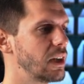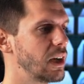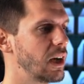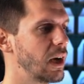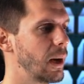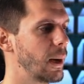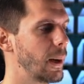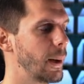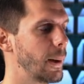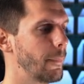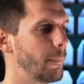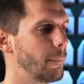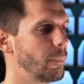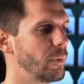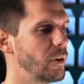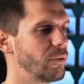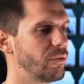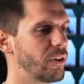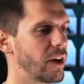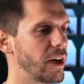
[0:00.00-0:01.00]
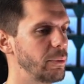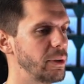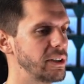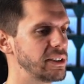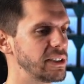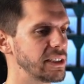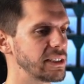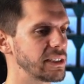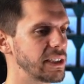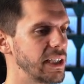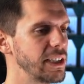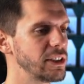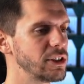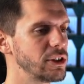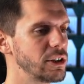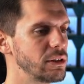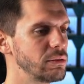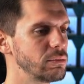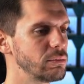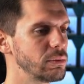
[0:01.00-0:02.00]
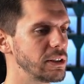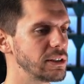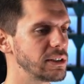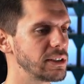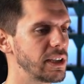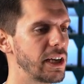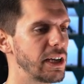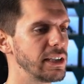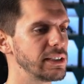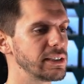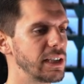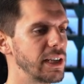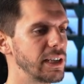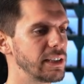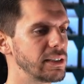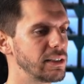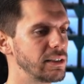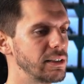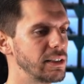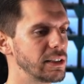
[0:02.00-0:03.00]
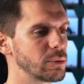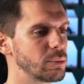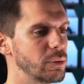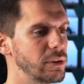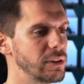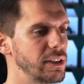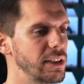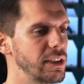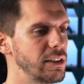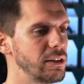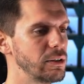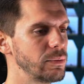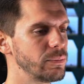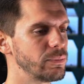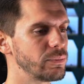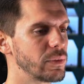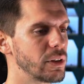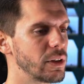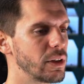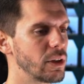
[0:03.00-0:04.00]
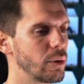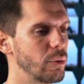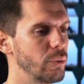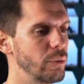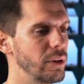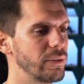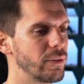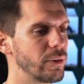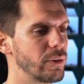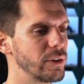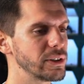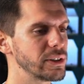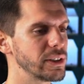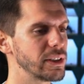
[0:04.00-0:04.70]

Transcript: Um, if I reset selection, let's say I select this one here, reverse